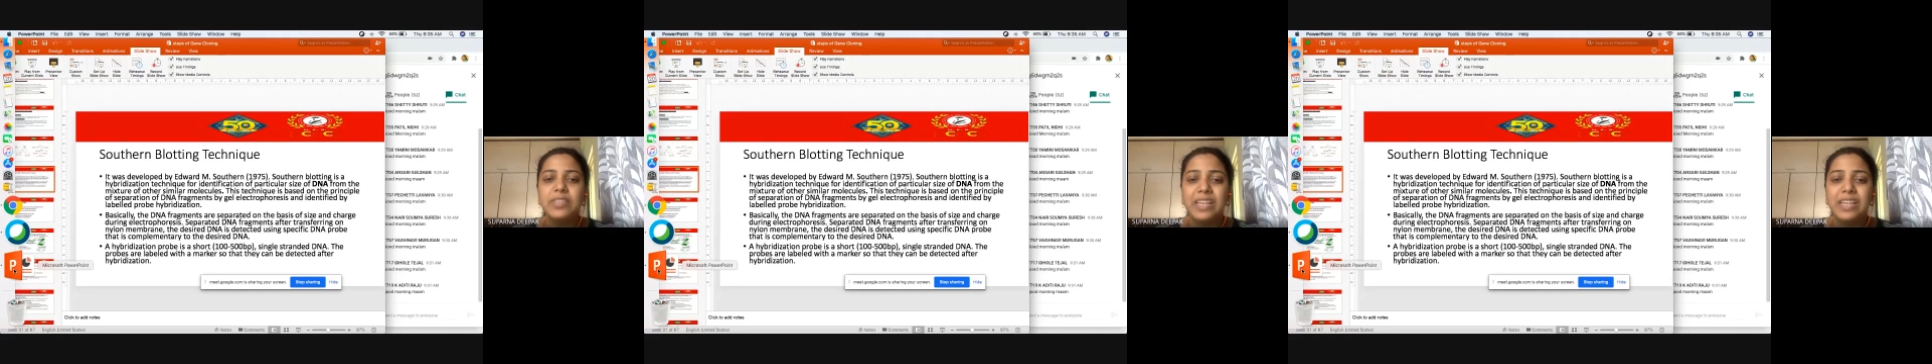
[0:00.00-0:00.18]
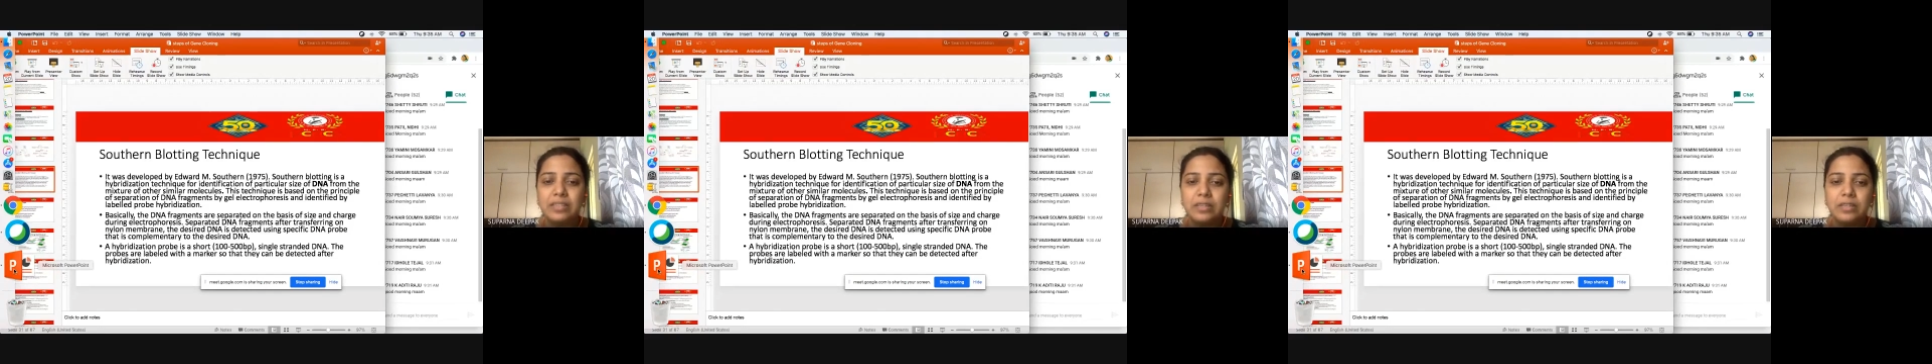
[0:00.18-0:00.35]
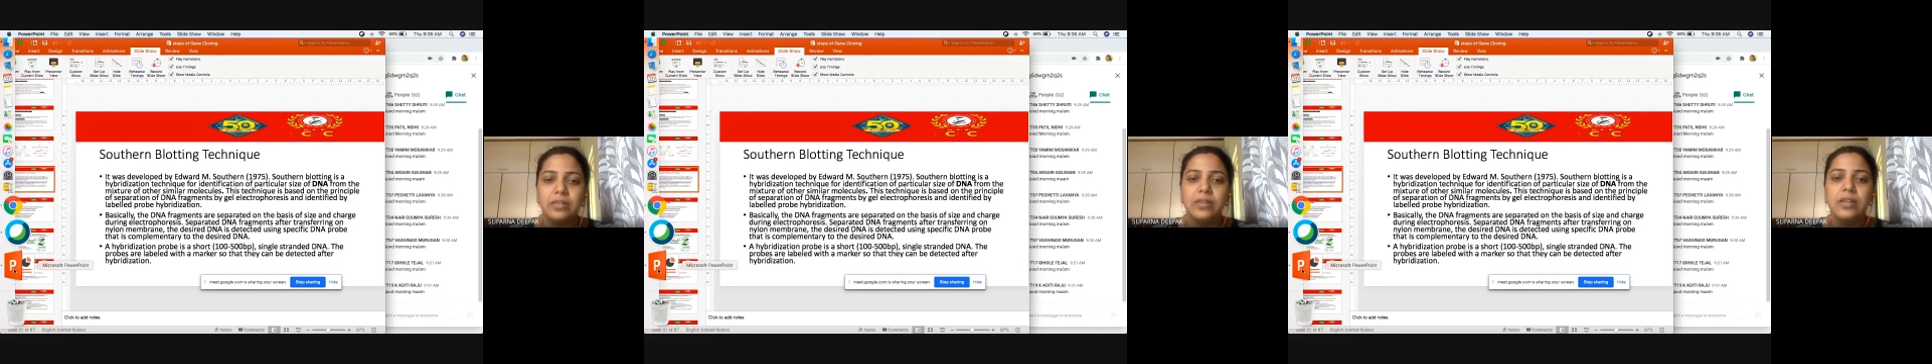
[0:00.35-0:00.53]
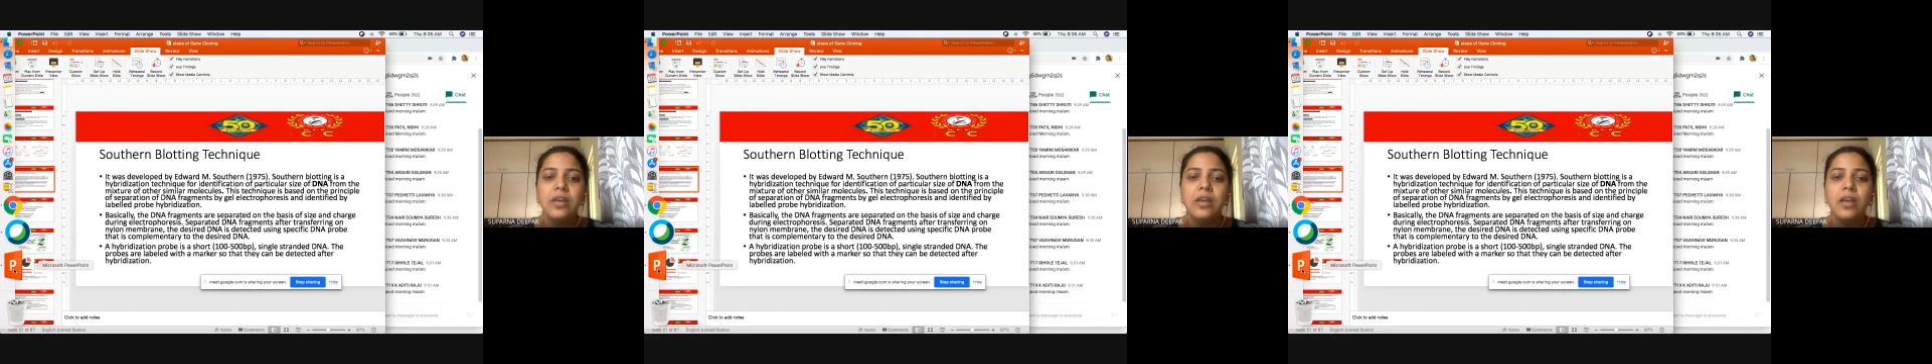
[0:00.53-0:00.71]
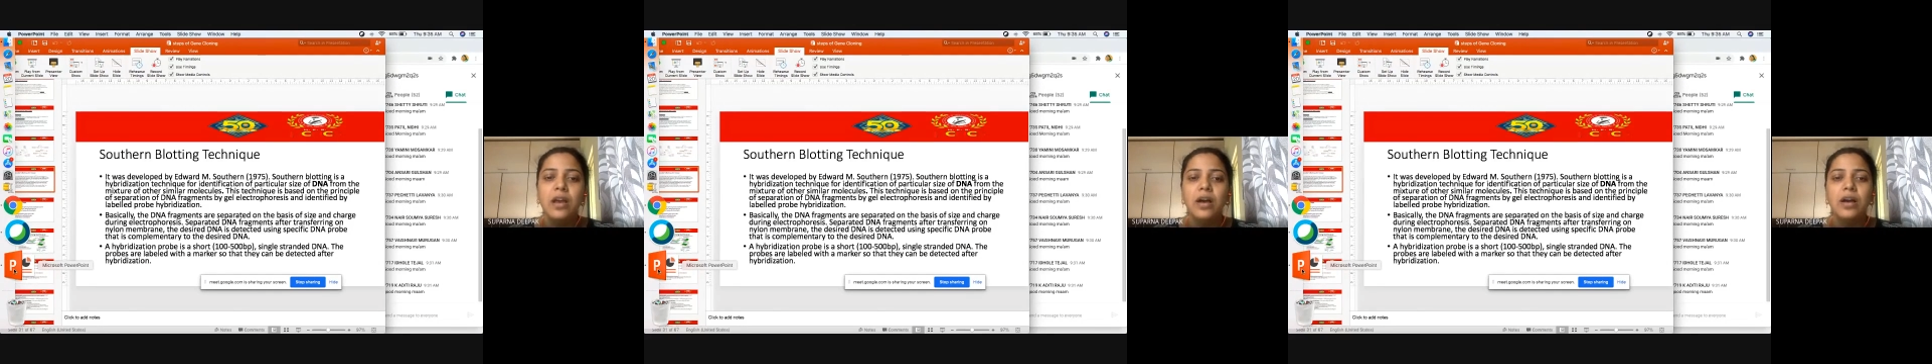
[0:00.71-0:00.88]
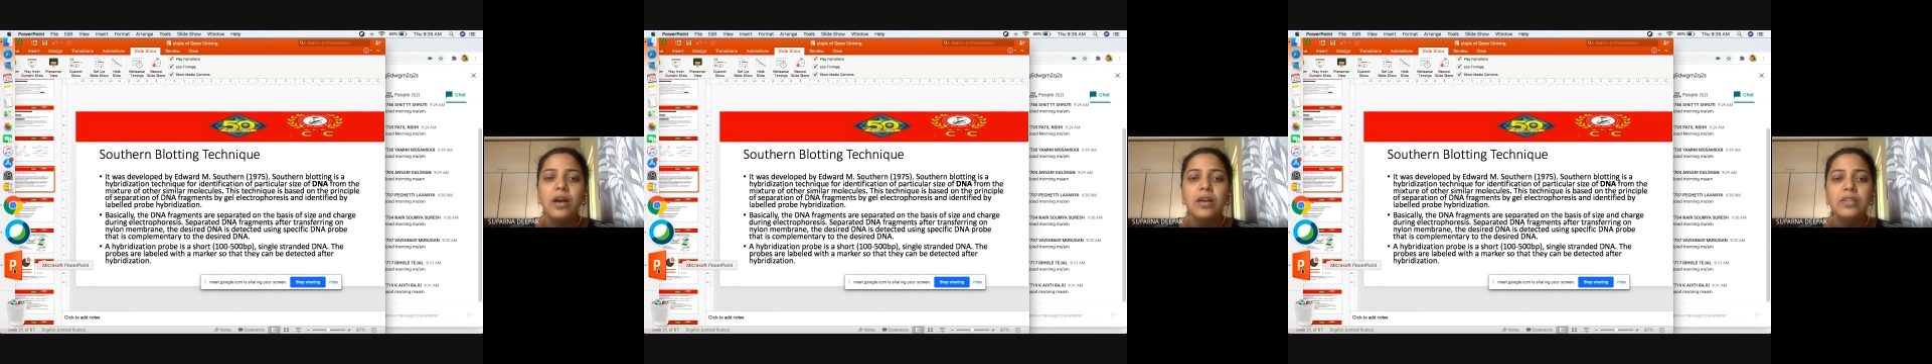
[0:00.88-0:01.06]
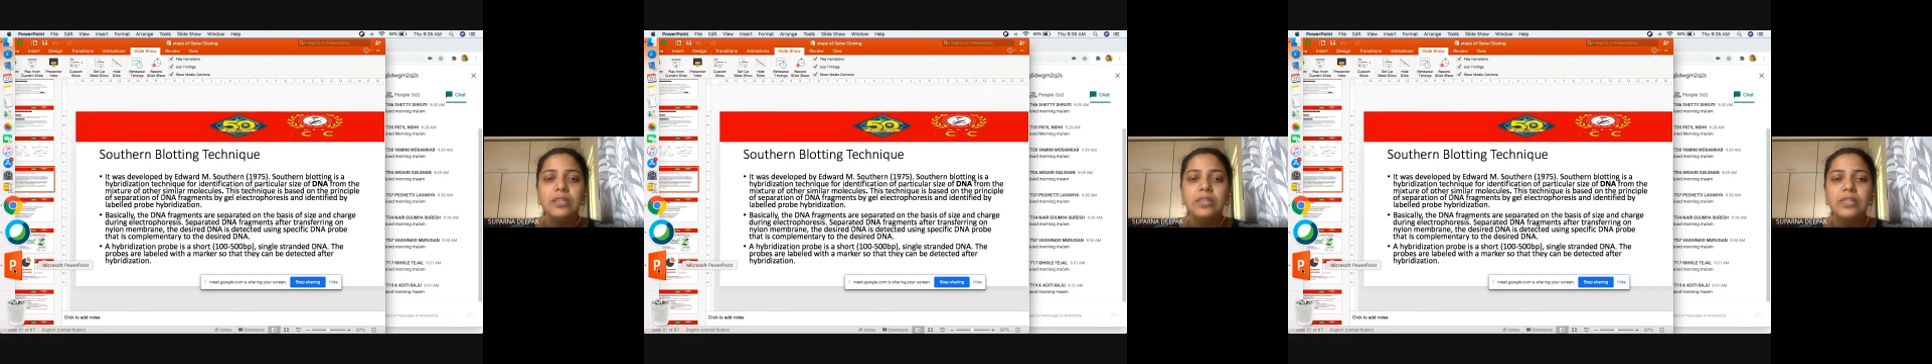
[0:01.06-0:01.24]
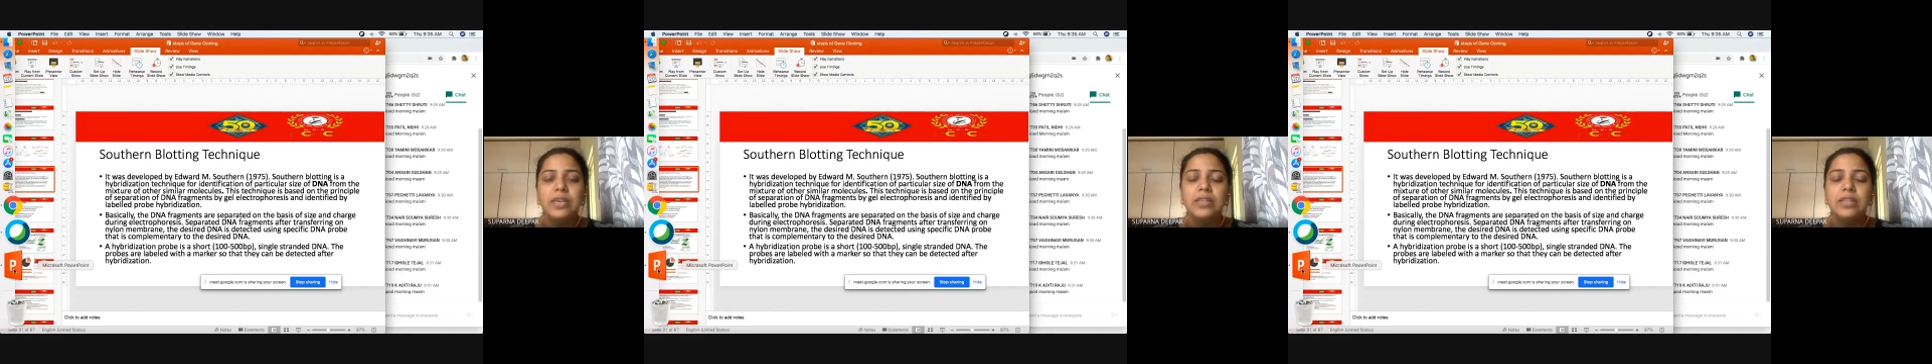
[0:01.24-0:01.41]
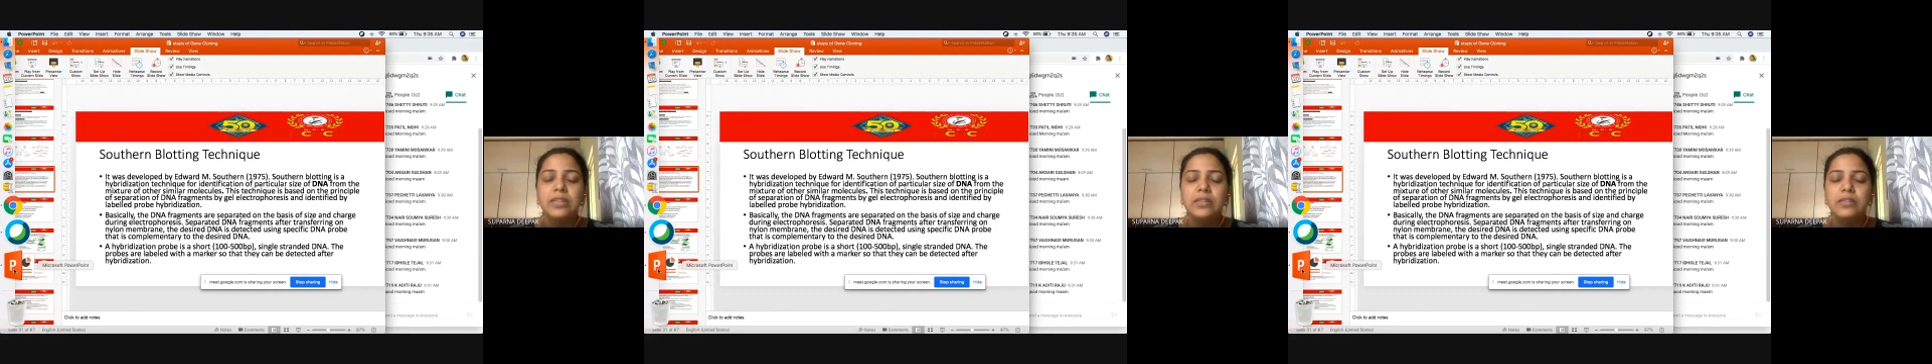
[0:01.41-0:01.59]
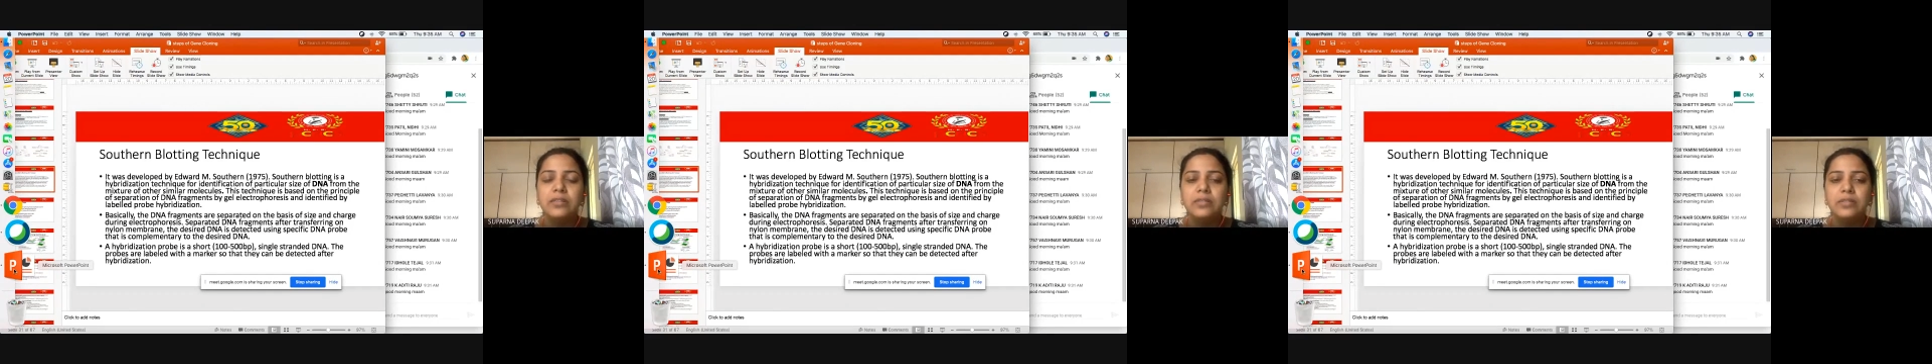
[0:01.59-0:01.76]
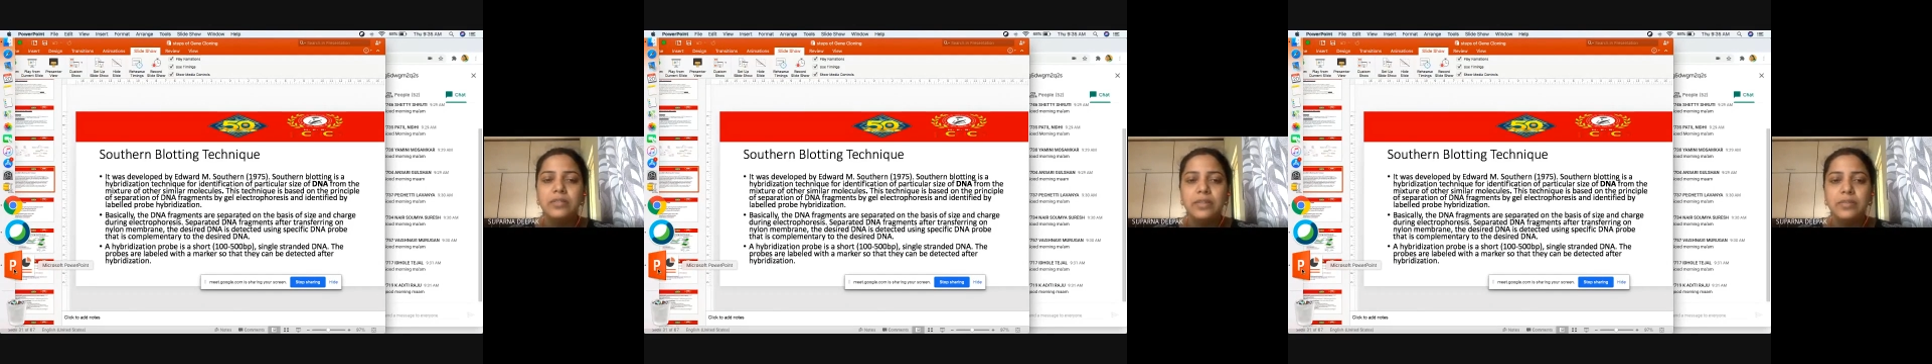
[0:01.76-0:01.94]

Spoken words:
Southern, the Southern